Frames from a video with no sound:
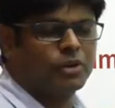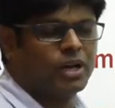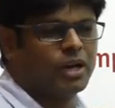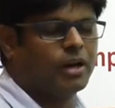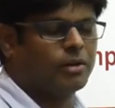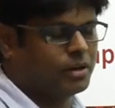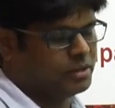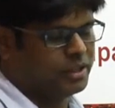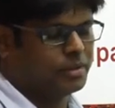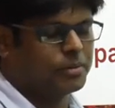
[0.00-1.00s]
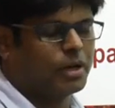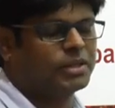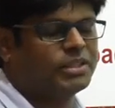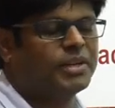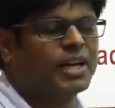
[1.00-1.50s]
the
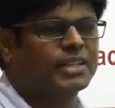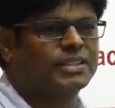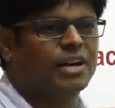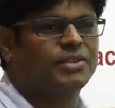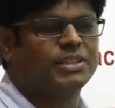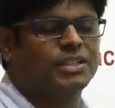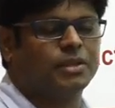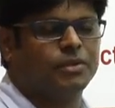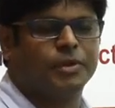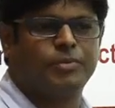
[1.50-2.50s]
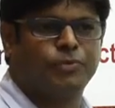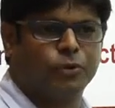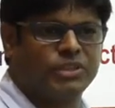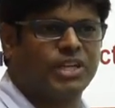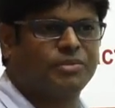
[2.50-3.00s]
Jivika staff has
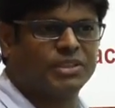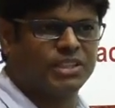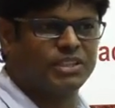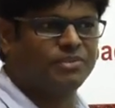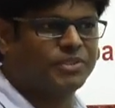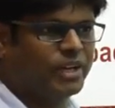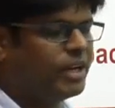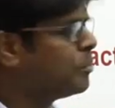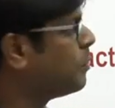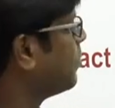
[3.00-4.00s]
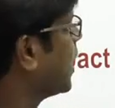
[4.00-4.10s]
54 staff has received training.